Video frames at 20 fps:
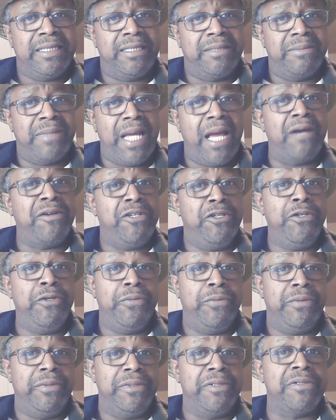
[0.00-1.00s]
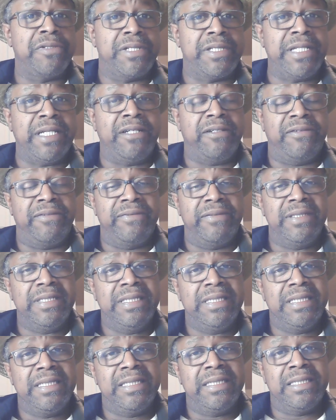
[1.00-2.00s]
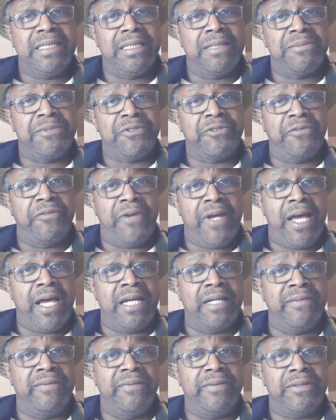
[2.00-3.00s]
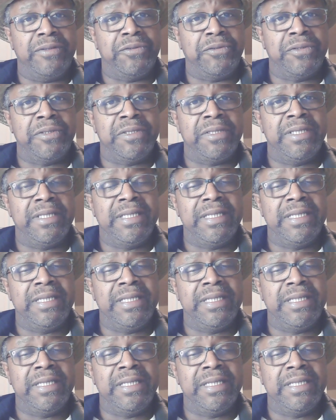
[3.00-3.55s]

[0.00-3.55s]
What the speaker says: how you yourself survive on